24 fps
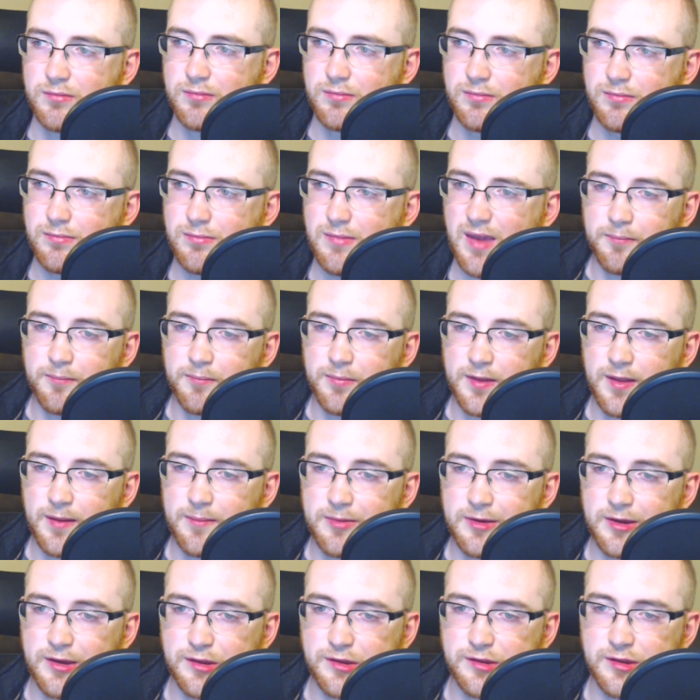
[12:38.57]
neat. But that
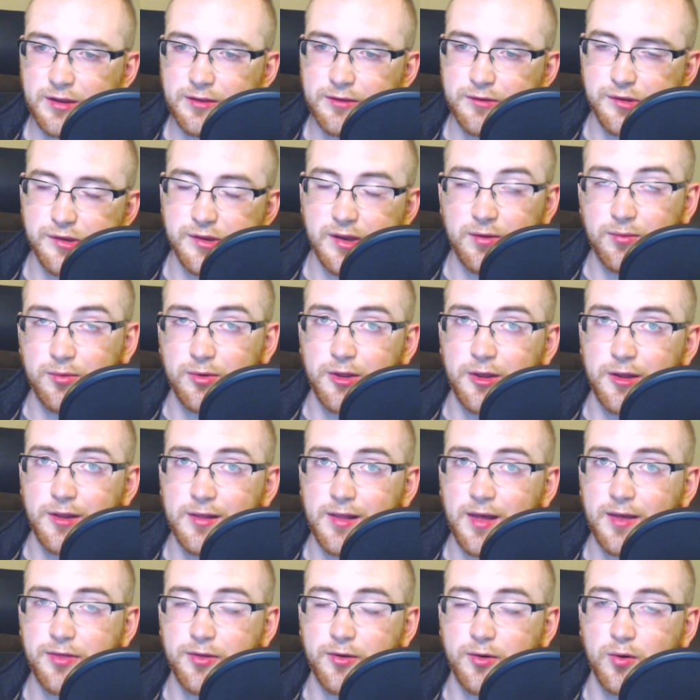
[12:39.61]
being said, there's not really a
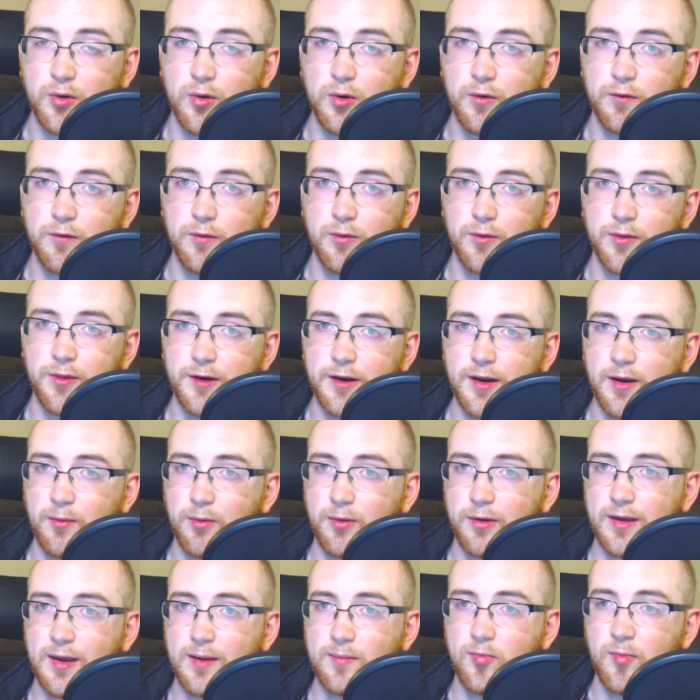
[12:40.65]
lot to go over with the
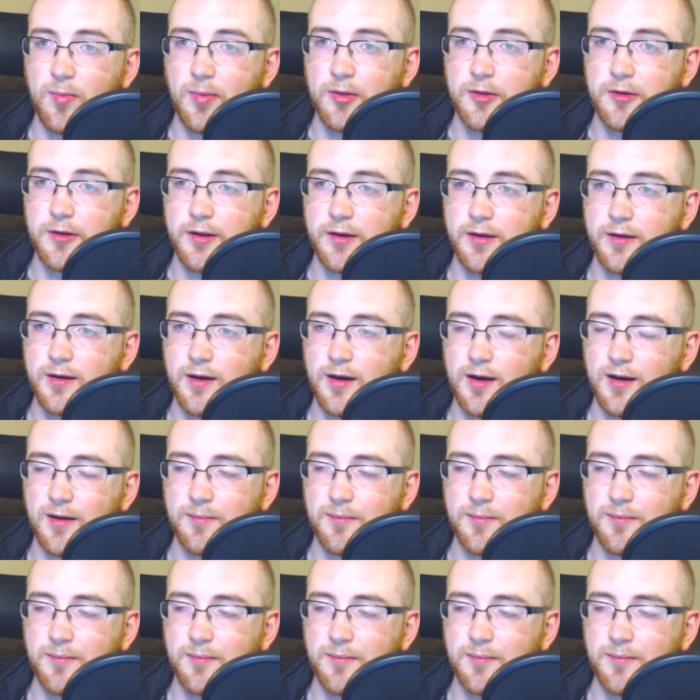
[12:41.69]
network capability.